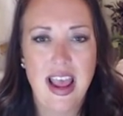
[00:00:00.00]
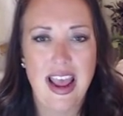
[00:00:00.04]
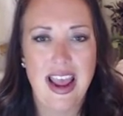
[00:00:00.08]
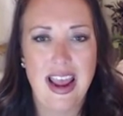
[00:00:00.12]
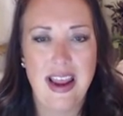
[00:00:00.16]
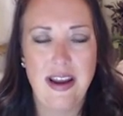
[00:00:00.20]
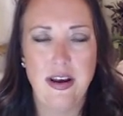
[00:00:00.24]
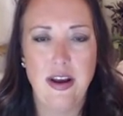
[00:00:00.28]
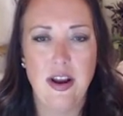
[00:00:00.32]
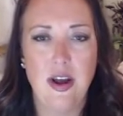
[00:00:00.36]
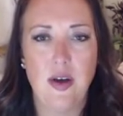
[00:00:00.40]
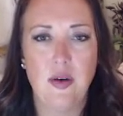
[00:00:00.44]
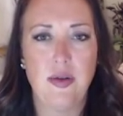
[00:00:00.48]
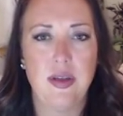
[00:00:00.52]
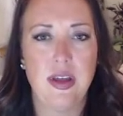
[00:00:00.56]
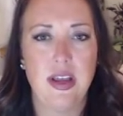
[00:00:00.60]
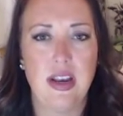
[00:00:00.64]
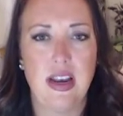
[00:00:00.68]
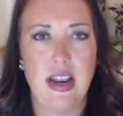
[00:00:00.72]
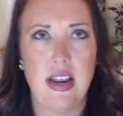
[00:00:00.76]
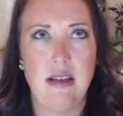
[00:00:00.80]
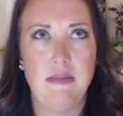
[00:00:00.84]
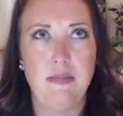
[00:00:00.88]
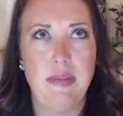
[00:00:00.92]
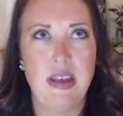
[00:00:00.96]
and know
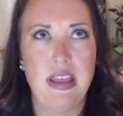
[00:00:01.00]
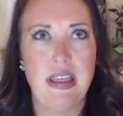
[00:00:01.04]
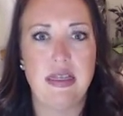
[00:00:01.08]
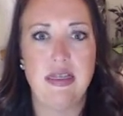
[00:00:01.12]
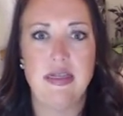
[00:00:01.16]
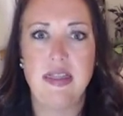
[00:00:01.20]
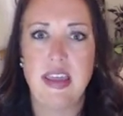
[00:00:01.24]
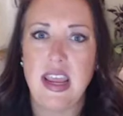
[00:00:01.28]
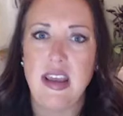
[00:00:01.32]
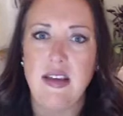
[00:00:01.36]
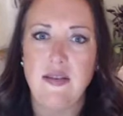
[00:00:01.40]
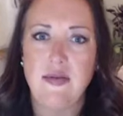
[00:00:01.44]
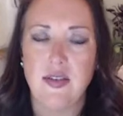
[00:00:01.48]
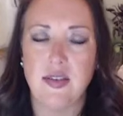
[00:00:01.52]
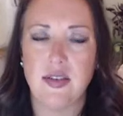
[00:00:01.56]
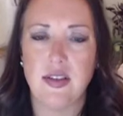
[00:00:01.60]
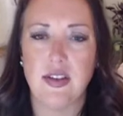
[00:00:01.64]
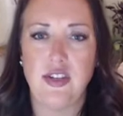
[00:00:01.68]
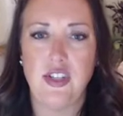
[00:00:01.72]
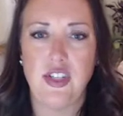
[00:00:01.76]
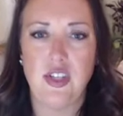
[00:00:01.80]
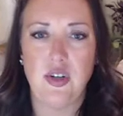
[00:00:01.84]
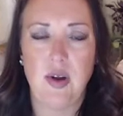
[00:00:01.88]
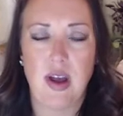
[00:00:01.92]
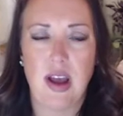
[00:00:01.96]
that and be thankful
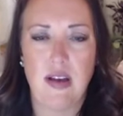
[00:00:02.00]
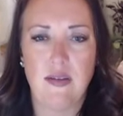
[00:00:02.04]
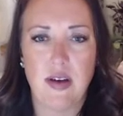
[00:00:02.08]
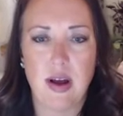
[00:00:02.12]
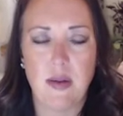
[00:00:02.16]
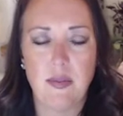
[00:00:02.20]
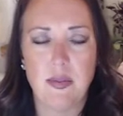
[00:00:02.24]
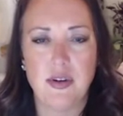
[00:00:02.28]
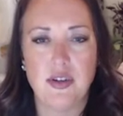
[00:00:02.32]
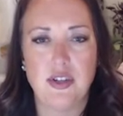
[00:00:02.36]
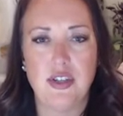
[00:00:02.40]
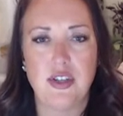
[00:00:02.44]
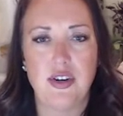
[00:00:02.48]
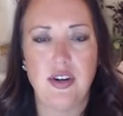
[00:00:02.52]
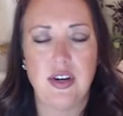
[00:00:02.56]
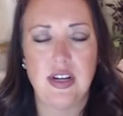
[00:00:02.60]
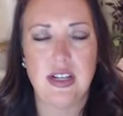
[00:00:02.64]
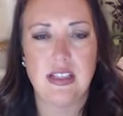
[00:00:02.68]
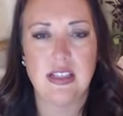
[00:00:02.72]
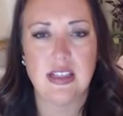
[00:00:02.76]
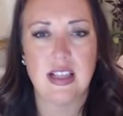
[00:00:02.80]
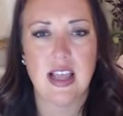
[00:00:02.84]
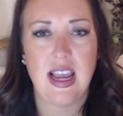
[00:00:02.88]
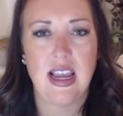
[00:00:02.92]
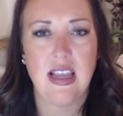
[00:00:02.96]
that you have
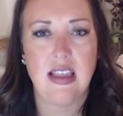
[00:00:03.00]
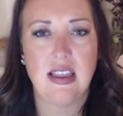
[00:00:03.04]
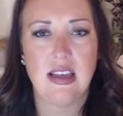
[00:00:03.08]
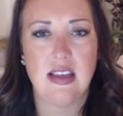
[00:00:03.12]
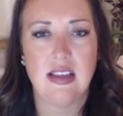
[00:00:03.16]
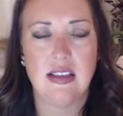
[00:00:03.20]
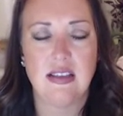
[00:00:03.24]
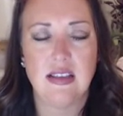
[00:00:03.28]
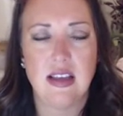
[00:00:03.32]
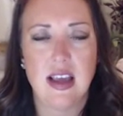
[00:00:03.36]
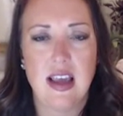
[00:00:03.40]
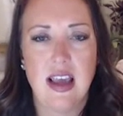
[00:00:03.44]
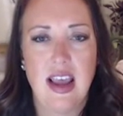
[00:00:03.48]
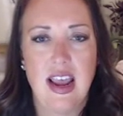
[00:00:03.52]
opportunities like this